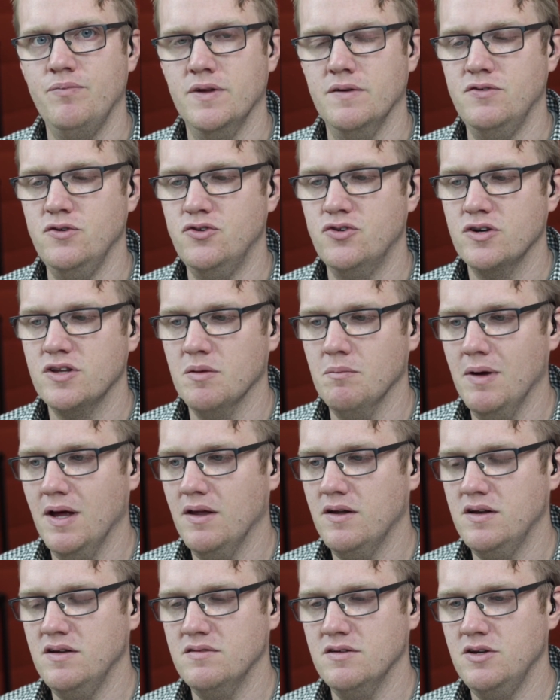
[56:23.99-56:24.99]
If you took the
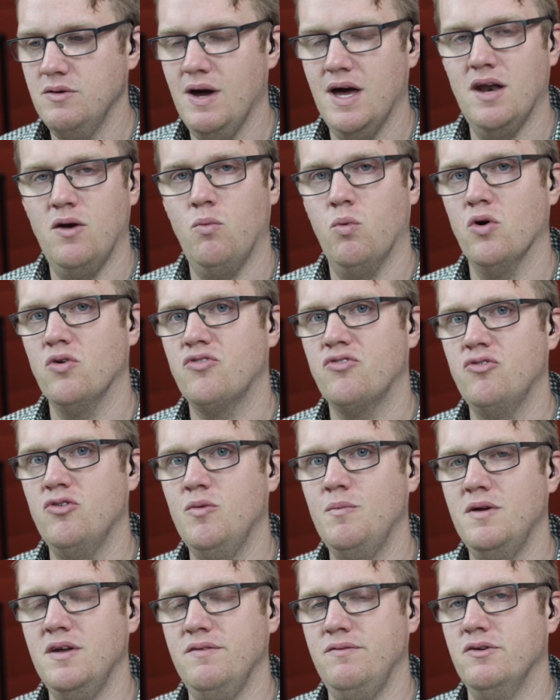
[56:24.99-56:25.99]
melodies and you added words to
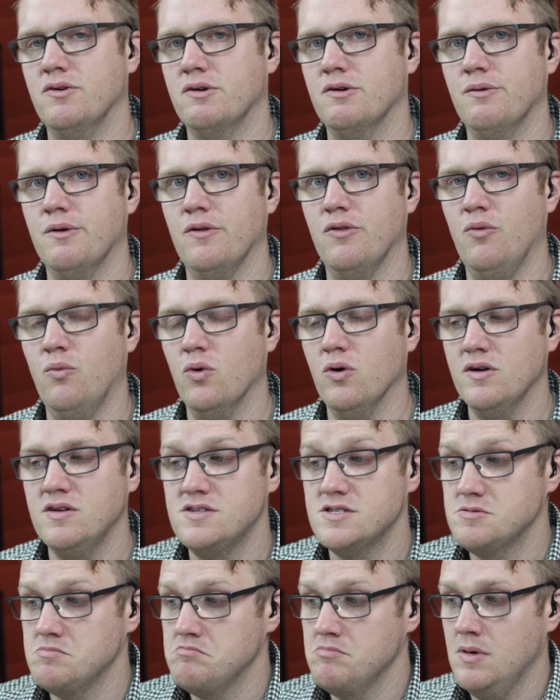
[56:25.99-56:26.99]
them, and if you recorded the
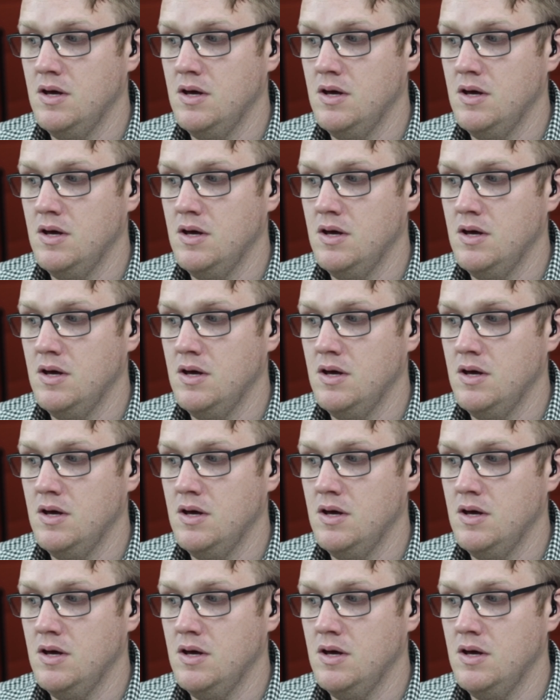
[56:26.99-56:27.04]
words,